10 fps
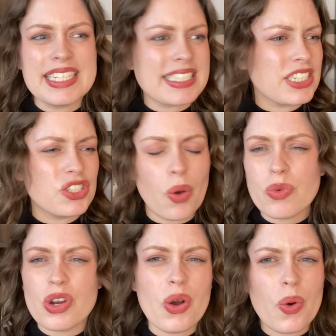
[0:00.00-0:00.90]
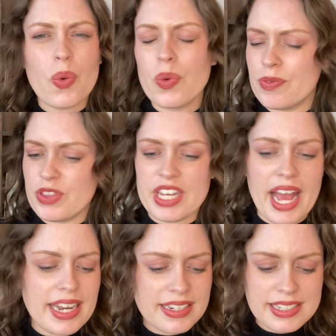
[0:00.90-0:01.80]
I don't know if the
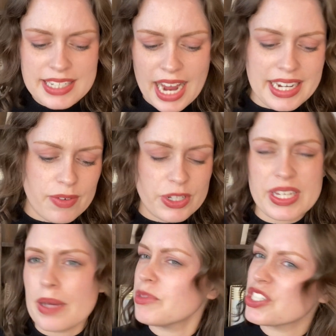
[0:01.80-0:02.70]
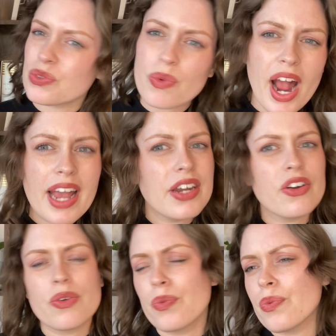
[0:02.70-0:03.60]
ending tied everything up just right,
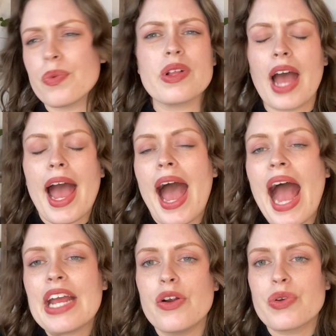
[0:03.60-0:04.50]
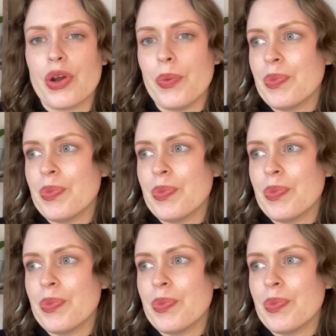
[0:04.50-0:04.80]
or I don't know.